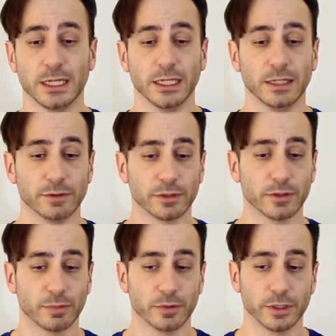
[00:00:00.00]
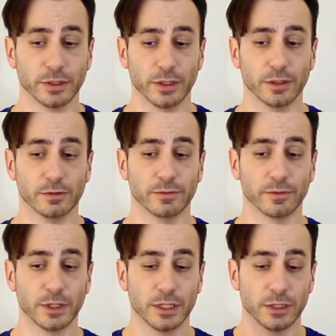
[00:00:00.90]
even to the point
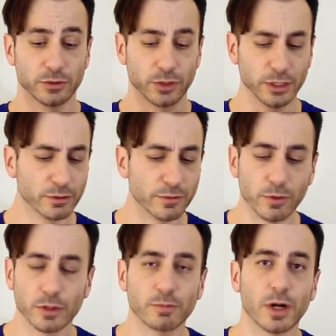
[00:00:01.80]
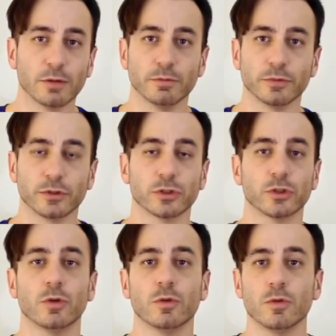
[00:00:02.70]
of trying to avoid problems
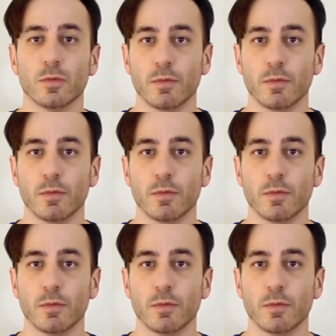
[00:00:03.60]
so